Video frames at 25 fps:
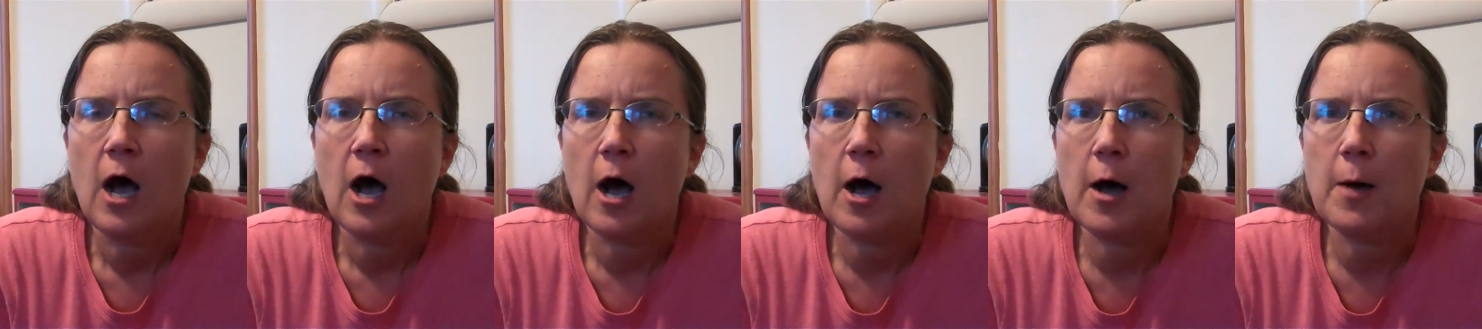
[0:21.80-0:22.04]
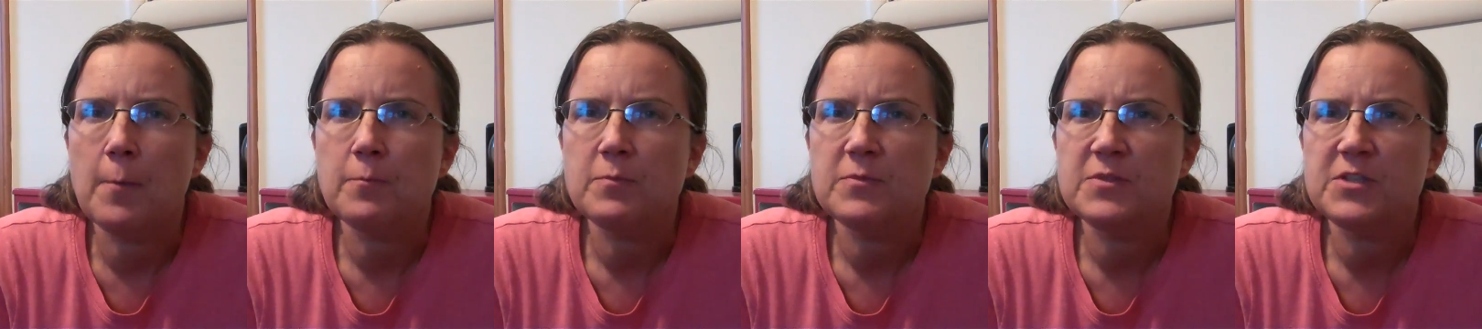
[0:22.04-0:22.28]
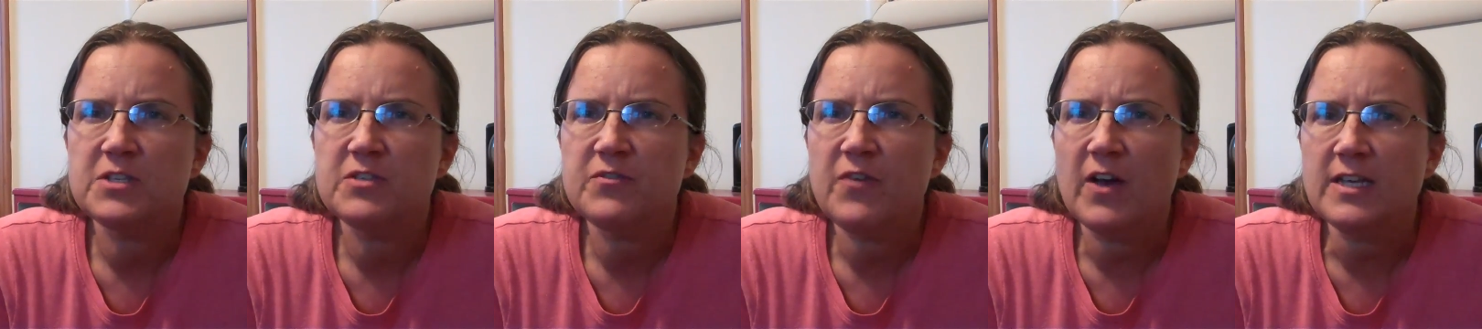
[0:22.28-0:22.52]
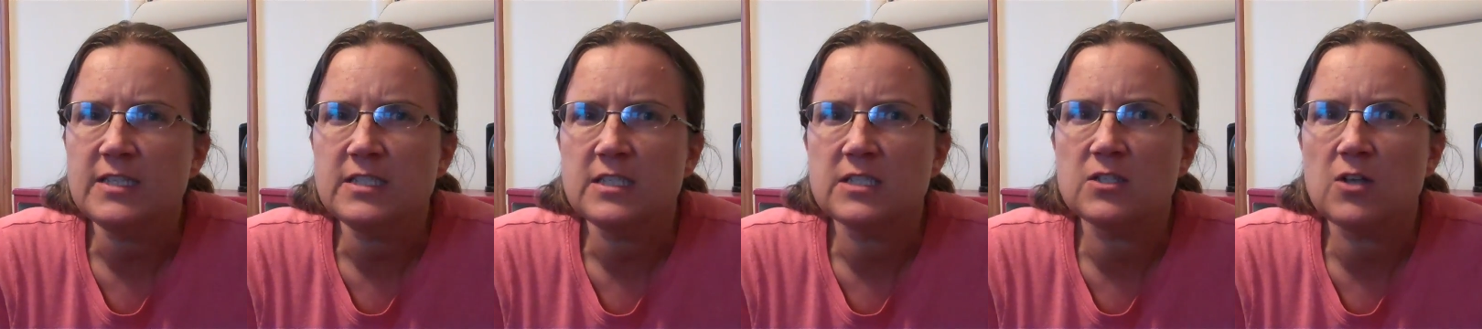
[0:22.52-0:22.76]
Um, the
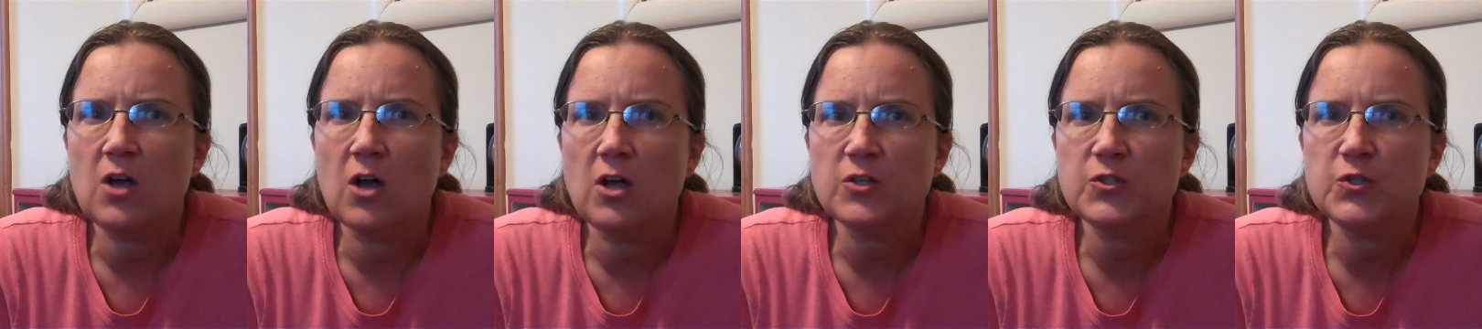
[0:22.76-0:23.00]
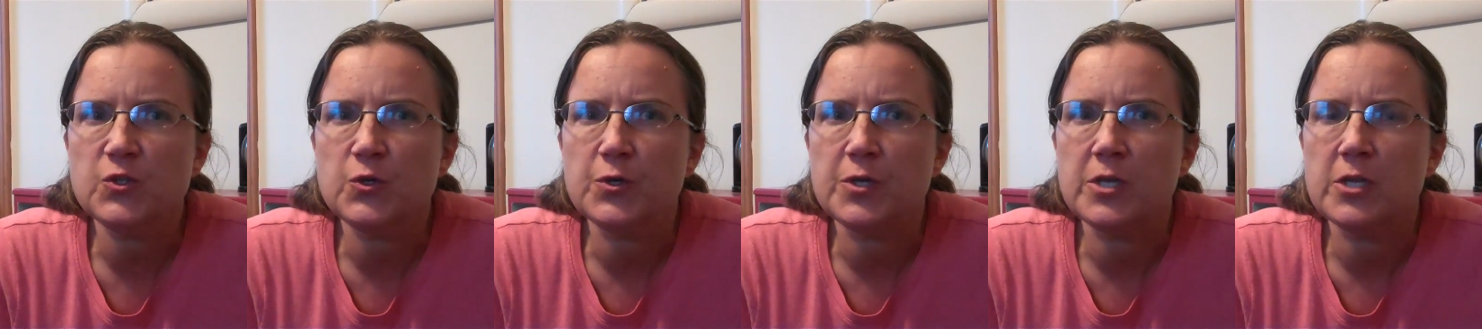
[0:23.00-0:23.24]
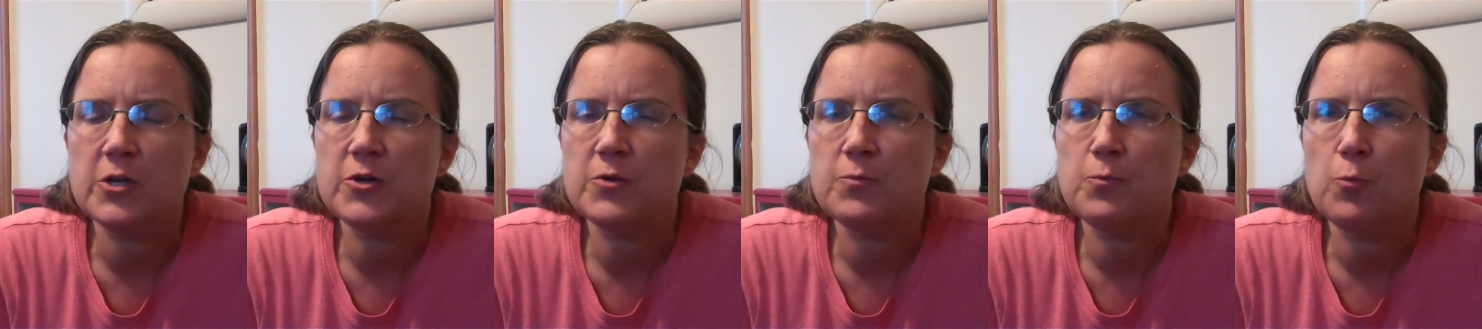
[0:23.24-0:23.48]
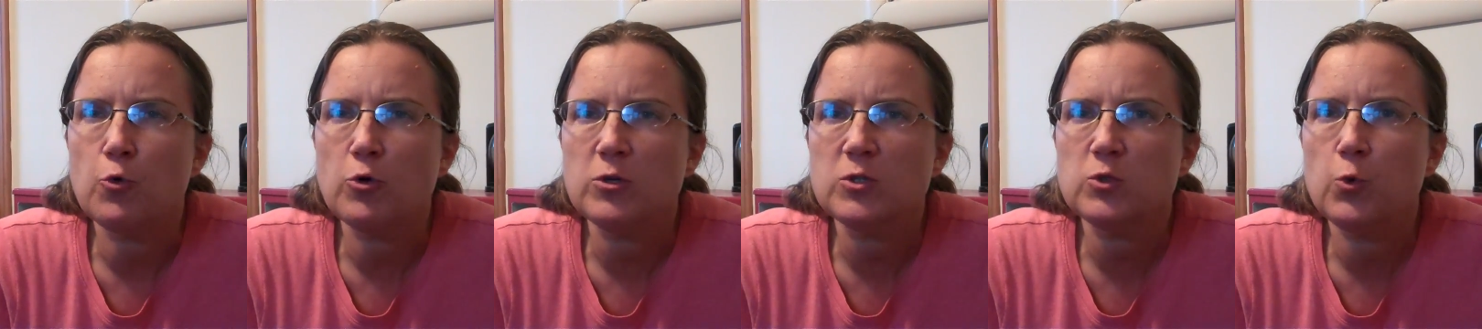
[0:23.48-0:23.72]
device is also
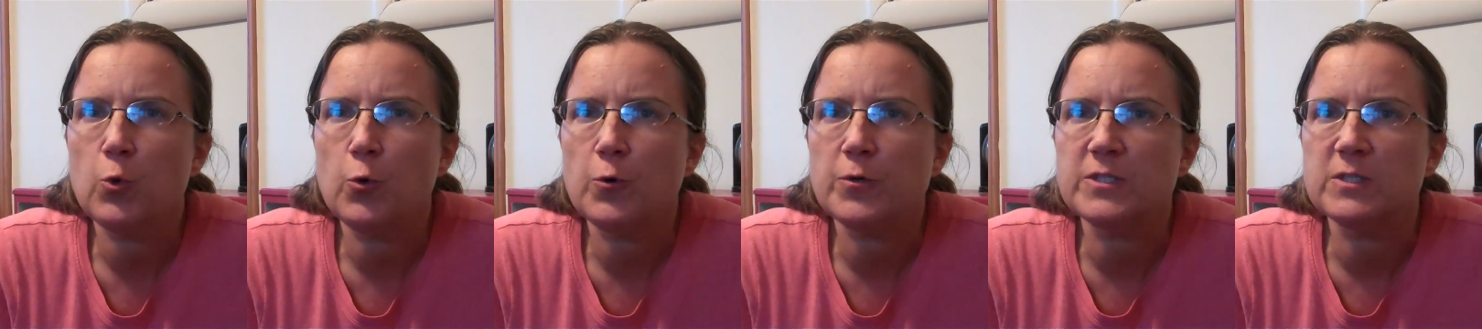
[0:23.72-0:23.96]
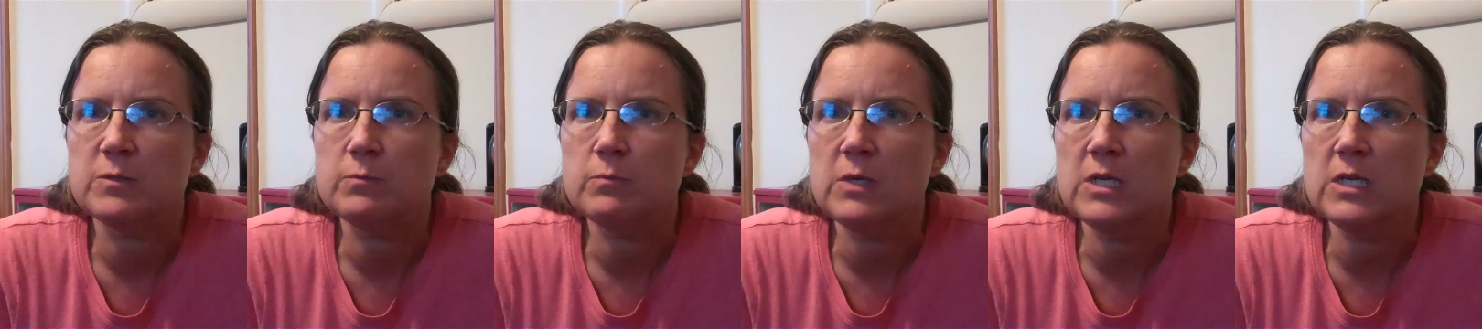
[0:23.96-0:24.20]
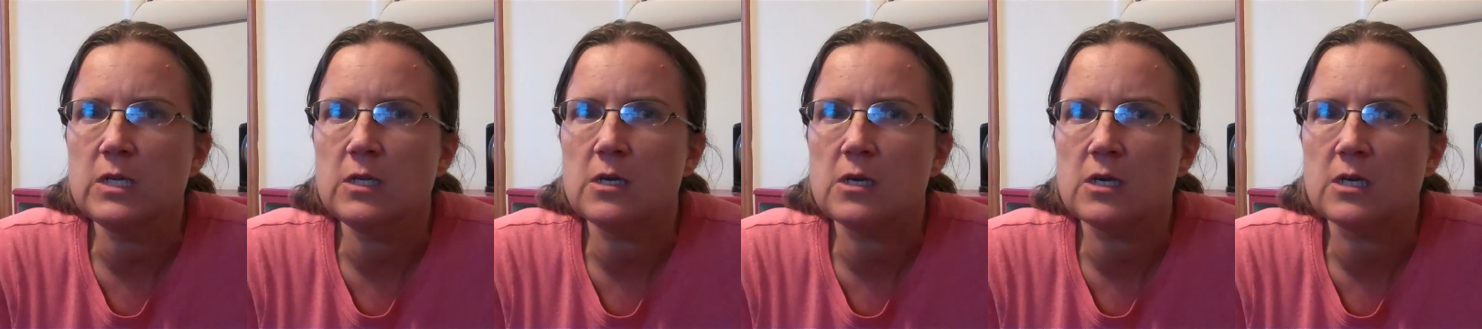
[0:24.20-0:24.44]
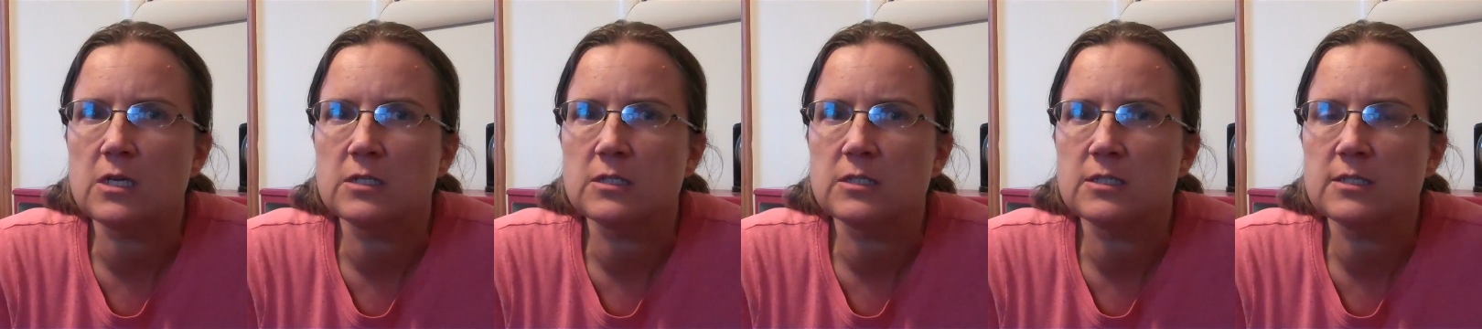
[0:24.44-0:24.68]
geared more towards
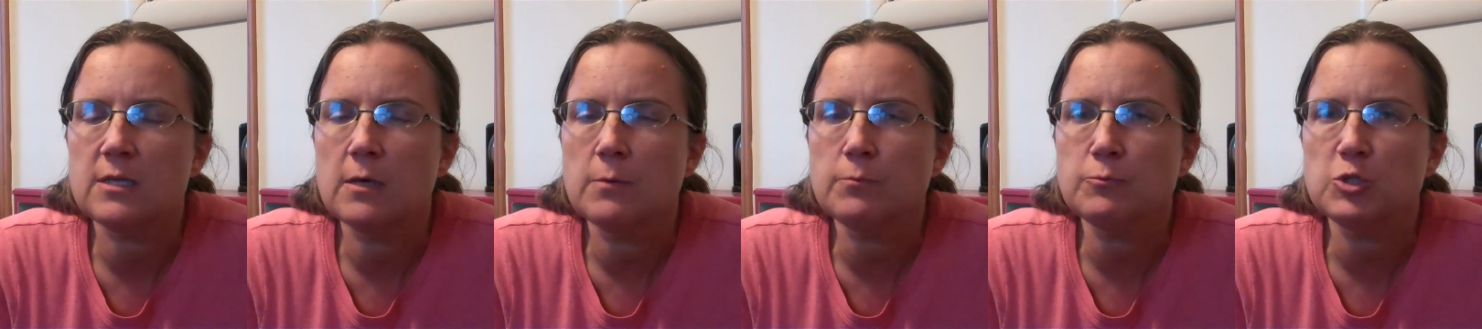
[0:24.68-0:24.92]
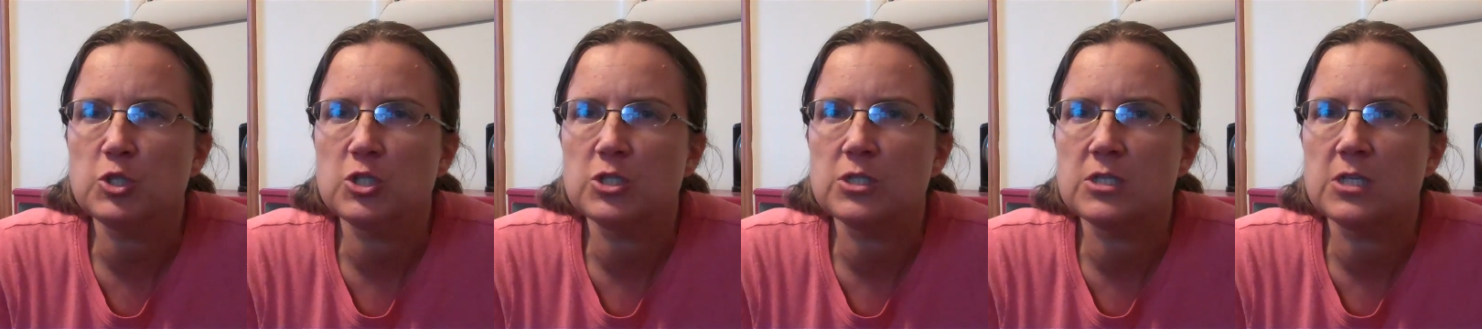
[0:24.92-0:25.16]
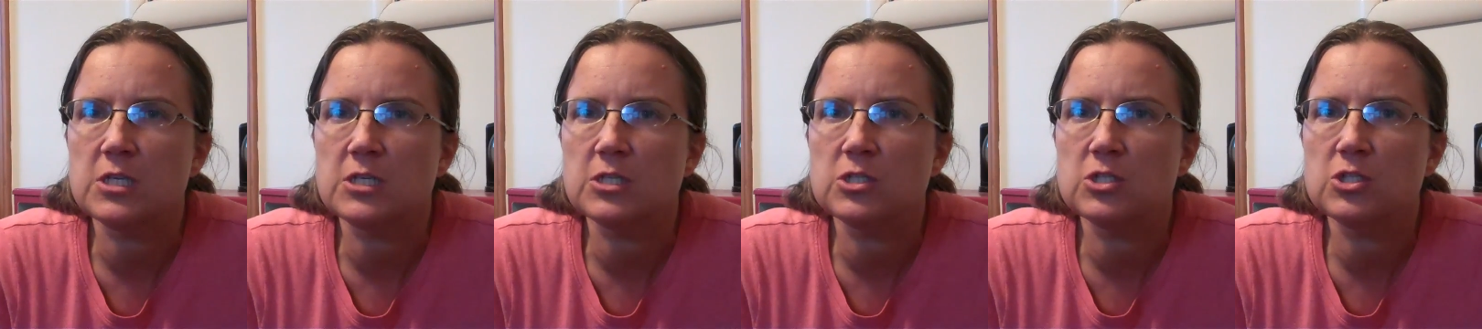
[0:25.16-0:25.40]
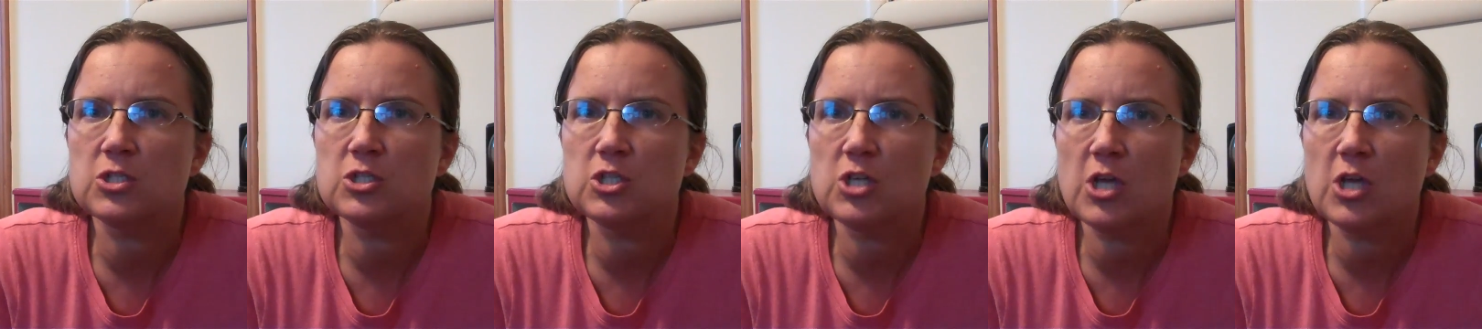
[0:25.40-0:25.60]
media consumption than